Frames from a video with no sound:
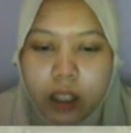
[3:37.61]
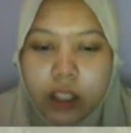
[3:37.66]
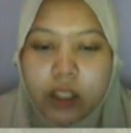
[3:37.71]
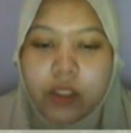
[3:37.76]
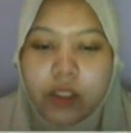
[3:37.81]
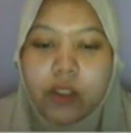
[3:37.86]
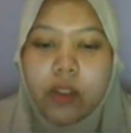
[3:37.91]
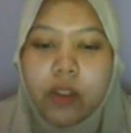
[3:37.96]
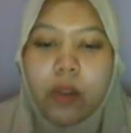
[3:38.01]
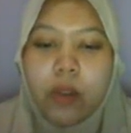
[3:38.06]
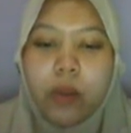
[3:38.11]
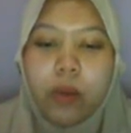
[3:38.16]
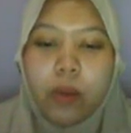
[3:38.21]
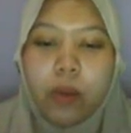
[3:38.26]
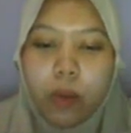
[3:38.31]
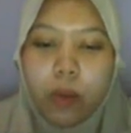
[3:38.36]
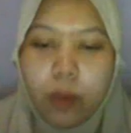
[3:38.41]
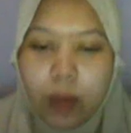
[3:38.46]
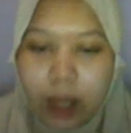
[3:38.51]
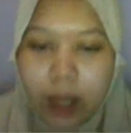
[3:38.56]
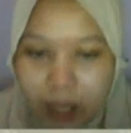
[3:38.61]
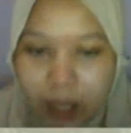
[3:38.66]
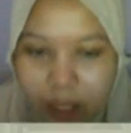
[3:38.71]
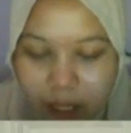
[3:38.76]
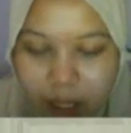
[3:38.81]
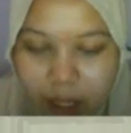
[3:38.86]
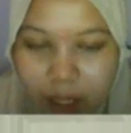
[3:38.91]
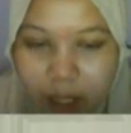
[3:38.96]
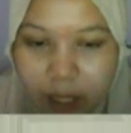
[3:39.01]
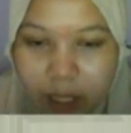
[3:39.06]
into
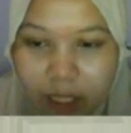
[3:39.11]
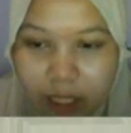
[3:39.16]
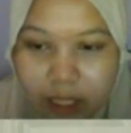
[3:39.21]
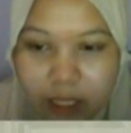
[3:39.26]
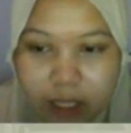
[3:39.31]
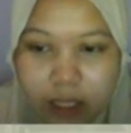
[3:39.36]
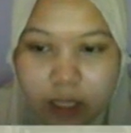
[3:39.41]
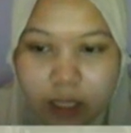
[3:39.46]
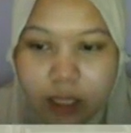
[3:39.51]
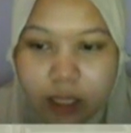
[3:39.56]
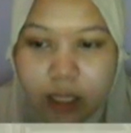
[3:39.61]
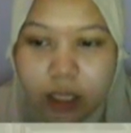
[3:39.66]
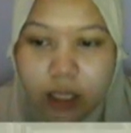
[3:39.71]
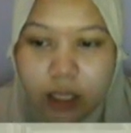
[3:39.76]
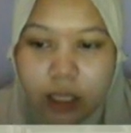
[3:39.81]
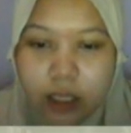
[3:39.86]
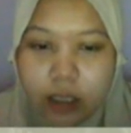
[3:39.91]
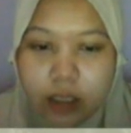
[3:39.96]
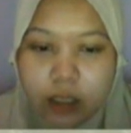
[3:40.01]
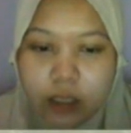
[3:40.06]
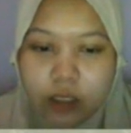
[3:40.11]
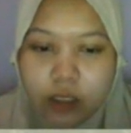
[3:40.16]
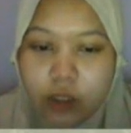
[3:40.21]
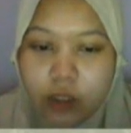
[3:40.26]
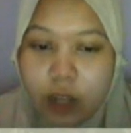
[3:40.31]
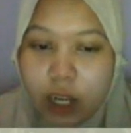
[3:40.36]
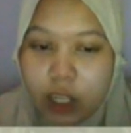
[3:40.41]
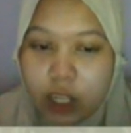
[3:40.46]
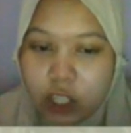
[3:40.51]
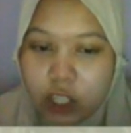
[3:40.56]
8
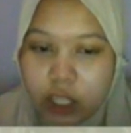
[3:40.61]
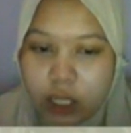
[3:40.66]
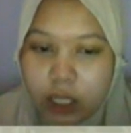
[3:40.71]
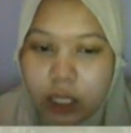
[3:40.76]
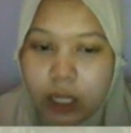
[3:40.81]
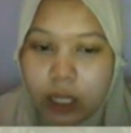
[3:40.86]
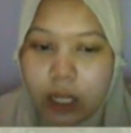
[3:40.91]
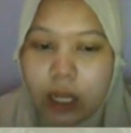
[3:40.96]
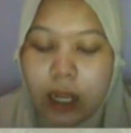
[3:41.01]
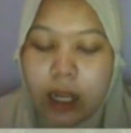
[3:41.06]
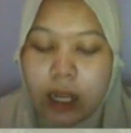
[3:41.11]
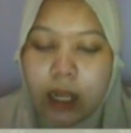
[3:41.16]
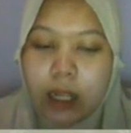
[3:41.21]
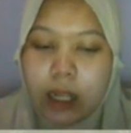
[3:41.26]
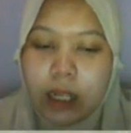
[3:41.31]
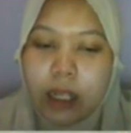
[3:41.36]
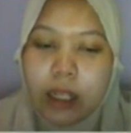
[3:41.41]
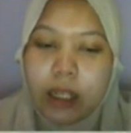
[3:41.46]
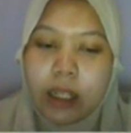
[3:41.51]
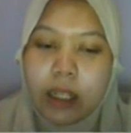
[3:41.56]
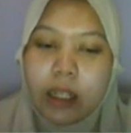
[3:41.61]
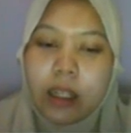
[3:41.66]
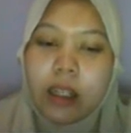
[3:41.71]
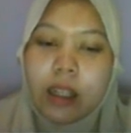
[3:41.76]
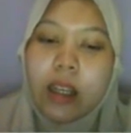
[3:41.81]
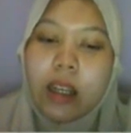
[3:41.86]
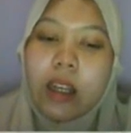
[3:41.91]
introduction, and